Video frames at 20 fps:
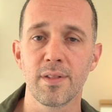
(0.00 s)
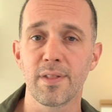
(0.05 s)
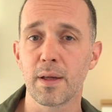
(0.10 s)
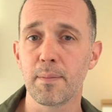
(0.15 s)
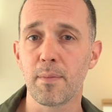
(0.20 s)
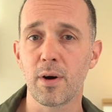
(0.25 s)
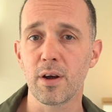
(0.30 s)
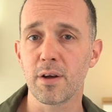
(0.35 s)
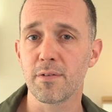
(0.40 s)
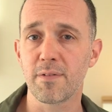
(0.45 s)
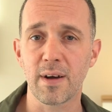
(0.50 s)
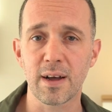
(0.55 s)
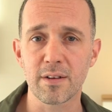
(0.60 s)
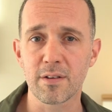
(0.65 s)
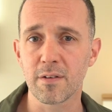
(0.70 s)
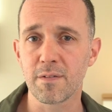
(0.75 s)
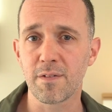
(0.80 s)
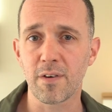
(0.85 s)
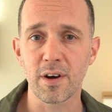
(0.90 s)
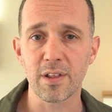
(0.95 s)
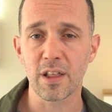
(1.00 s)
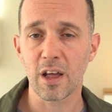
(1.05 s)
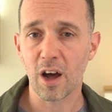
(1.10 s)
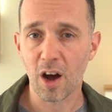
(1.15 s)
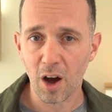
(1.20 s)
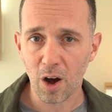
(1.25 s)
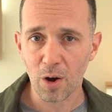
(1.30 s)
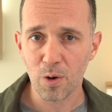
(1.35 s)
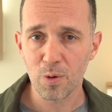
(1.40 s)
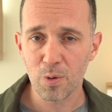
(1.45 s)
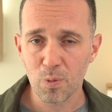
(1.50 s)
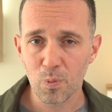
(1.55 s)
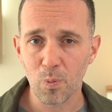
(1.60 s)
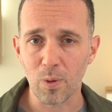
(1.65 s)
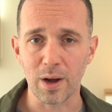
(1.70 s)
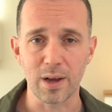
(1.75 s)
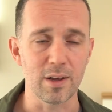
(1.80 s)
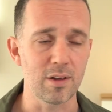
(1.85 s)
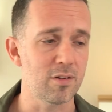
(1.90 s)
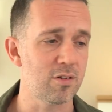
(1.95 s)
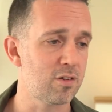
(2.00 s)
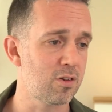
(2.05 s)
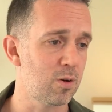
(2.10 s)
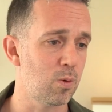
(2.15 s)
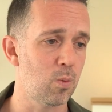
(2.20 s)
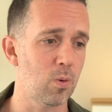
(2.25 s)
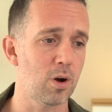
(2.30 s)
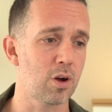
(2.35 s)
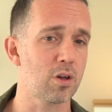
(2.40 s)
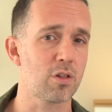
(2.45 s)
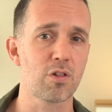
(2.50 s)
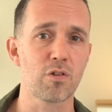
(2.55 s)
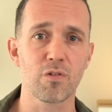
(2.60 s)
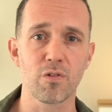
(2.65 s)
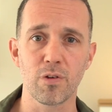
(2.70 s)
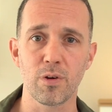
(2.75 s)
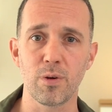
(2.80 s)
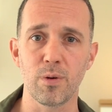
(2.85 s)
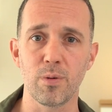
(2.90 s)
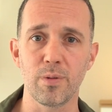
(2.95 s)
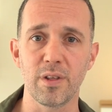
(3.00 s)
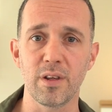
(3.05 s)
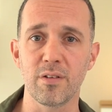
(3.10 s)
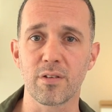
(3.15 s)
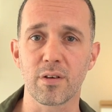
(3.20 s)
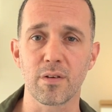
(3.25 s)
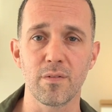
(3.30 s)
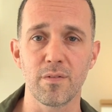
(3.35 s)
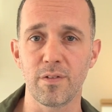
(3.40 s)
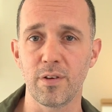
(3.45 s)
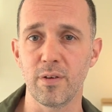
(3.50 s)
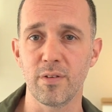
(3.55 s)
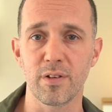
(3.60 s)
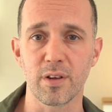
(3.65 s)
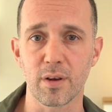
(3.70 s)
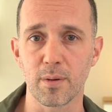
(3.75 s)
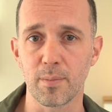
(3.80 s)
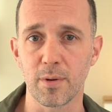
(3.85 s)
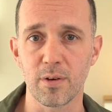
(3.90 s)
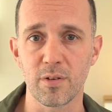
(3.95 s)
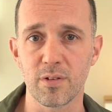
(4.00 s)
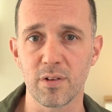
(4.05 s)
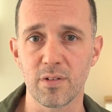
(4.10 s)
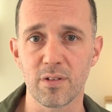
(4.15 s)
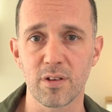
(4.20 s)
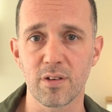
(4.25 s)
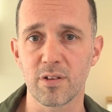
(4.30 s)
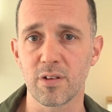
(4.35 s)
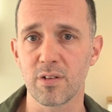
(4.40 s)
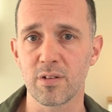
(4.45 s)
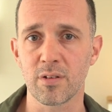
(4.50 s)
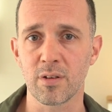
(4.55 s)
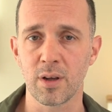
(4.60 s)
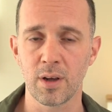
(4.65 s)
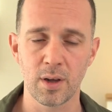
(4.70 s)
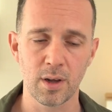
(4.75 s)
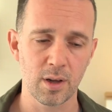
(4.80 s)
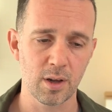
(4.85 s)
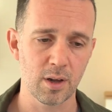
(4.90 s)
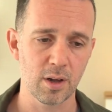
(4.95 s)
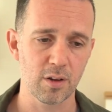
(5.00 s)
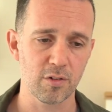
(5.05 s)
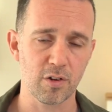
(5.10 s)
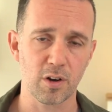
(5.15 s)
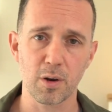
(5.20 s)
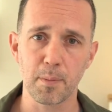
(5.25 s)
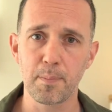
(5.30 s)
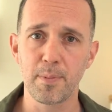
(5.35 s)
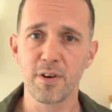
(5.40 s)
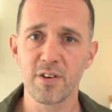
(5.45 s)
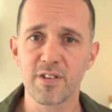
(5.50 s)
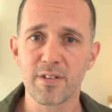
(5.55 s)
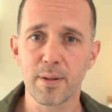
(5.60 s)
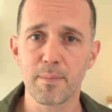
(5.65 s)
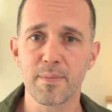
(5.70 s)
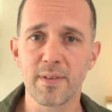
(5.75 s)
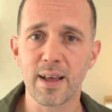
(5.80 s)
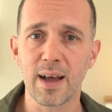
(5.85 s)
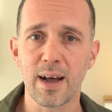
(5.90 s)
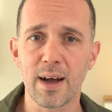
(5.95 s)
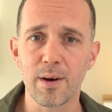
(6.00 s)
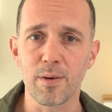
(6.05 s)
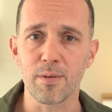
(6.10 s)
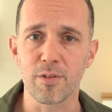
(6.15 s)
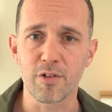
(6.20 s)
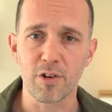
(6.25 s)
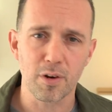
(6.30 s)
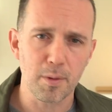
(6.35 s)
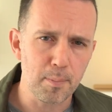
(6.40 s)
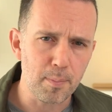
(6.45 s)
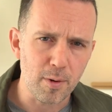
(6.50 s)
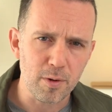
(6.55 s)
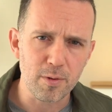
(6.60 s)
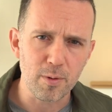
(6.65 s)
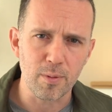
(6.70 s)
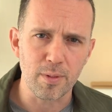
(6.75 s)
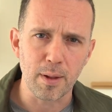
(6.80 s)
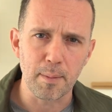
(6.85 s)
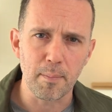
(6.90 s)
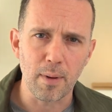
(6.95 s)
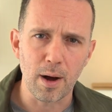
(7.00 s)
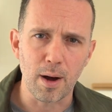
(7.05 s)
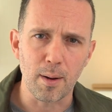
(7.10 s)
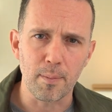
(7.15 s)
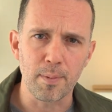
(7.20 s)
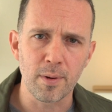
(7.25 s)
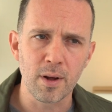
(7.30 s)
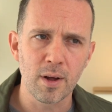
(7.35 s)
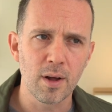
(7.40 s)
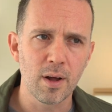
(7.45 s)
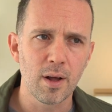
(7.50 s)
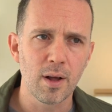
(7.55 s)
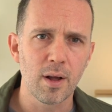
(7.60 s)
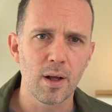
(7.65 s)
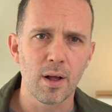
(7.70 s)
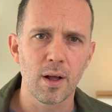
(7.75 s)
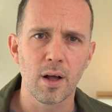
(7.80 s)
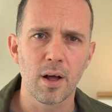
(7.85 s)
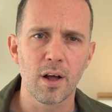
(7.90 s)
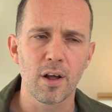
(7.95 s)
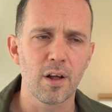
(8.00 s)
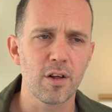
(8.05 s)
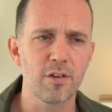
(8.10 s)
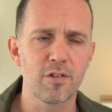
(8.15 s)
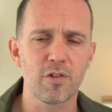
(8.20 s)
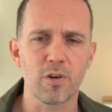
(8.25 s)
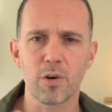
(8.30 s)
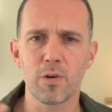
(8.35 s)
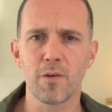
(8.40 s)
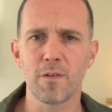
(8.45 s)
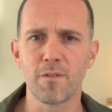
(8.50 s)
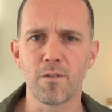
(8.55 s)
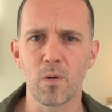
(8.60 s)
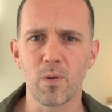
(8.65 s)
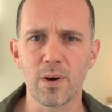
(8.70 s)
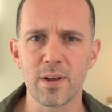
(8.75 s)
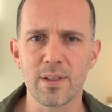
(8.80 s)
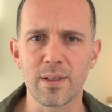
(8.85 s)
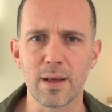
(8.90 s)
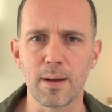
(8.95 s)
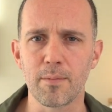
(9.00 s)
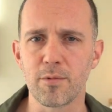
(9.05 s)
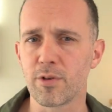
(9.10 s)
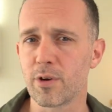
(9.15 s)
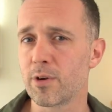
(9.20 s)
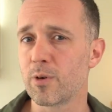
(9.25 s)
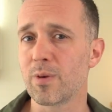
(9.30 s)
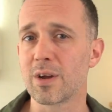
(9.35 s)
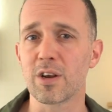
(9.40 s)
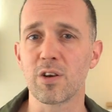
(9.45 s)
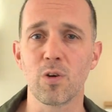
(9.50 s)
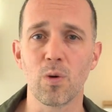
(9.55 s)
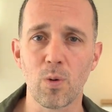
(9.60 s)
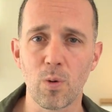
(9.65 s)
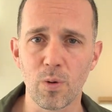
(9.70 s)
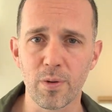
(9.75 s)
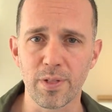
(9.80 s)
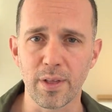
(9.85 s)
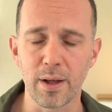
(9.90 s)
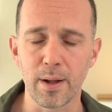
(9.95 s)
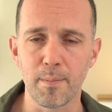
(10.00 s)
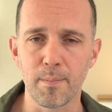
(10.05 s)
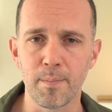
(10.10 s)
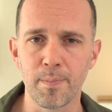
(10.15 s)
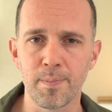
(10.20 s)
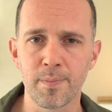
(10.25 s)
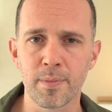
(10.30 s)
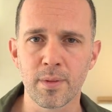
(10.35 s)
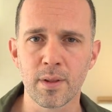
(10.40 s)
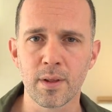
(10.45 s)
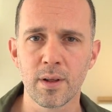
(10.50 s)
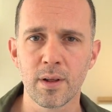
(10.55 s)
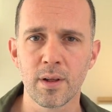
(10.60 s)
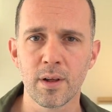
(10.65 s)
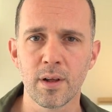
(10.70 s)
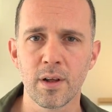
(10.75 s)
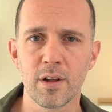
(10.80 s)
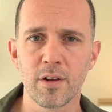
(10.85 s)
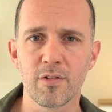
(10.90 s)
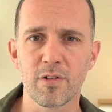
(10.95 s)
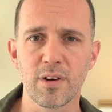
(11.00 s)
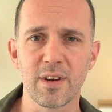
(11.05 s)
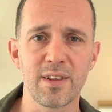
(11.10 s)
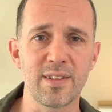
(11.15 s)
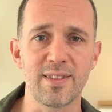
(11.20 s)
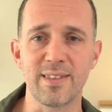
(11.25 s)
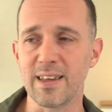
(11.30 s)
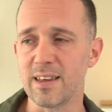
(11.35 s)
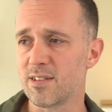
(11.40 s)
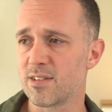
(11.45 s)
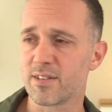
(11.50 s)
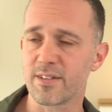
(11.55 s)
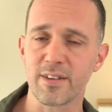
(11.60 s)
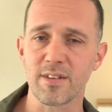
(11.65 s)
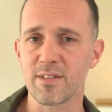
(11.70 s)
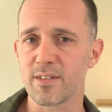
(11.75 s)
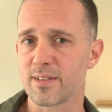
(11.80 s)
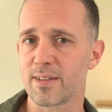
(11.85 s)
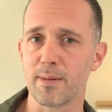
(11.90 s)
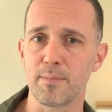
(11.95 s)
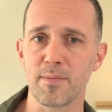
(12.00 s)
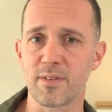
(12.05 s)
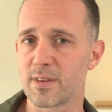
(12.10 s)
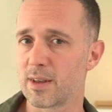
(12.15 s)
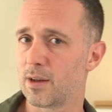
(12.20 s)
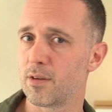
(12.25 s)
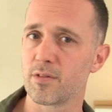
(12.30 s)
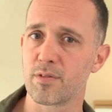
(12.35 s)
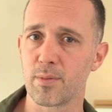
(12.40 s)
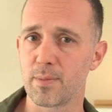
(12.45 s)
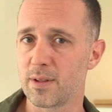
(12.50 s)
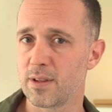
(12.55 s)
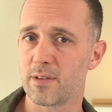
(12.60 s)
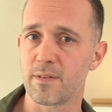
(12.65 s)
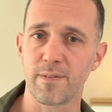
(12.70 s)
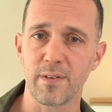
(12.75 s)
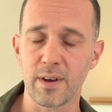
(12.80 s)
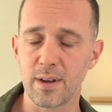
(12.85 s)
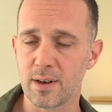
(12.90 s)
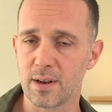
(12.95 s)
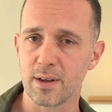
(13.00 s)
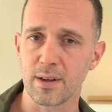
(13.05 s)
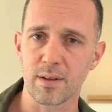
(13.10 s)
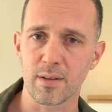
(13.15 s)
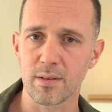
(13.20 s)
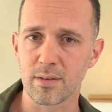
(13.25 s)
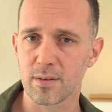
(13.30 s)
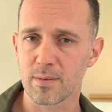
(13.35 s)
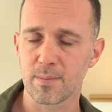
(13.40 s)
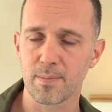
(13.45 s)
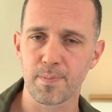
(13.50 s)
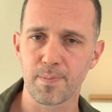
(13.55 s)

They might have had to find their own ways to work through these confusing emotions, such as trying to push them down, trying to bottle them up, trying to avoid them, trying to ignore them, trying to distance themselves from these feelings.